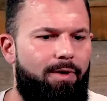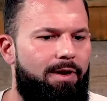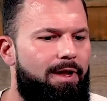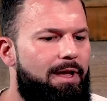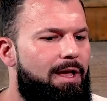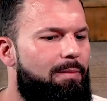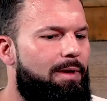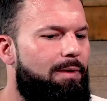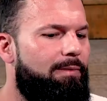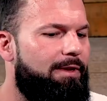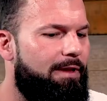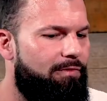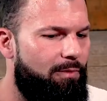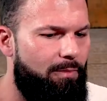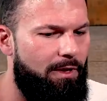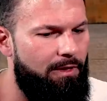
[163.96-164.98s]
But maybe
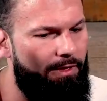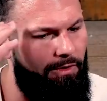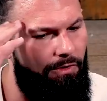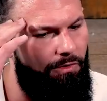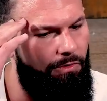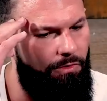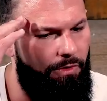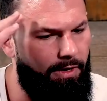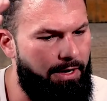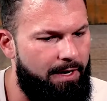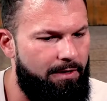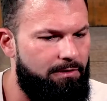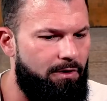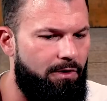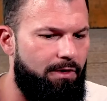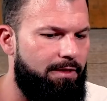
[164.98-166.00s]
give them a little
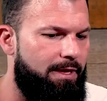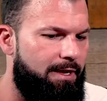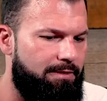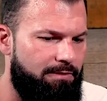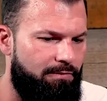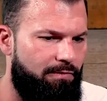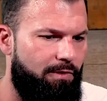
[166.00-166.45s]
kind of 30,000